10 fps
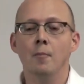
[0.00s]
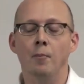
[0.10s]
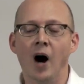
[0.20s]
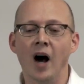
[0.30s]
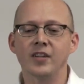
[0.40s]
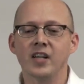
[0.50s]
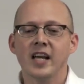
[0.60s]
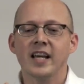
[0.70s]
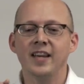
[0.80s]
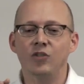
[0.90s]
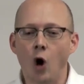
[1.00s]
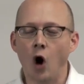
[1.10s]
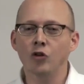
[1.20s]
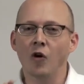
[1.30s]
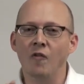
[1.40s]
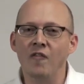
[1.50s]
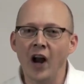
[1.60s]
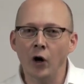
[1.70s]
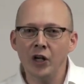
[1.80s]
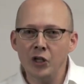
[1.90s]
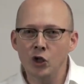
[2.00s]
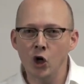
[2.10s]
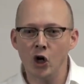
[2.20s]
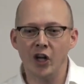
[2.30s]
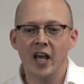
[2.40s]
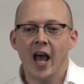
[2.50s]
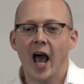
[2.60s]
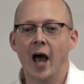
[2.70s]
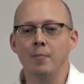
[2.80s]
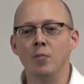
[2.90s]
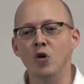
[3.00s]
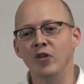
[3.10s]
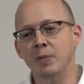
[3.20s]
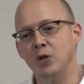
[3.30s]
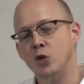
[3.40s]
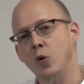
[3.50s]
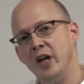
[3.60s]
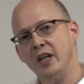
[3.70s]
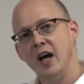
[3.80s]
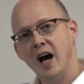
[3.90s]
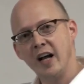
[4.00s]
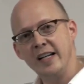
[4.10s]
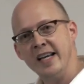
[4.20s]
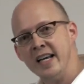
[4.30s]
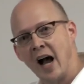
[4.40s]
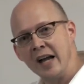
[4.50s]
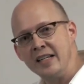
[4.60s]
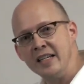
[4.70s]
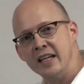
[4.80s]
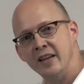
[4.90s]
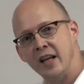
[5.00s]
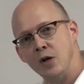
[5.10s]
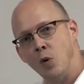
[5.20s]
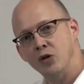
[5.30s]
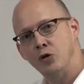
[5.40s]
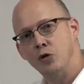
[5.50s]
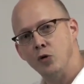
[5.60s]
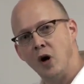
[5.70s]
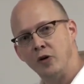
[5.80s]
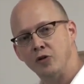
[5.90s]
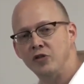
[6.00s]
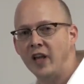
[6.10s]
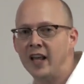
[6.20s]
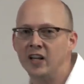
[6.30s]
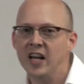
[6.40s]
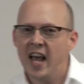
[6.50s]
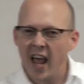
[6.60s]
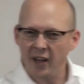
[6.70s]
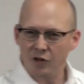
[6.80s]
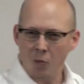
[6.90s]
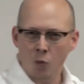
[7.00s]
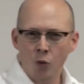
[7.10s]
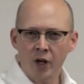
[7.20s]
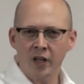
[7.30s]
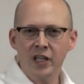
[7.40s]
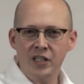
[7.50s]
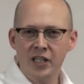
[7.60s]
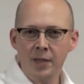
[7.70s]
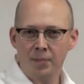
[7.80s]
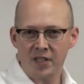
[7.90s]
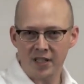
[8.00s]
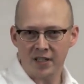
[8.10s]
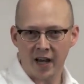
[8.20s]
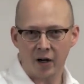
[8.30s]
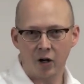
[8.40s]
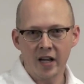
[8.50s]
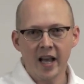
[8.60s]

but he's also very good at moving between a key idea that he wants you to understand and some really deep detail.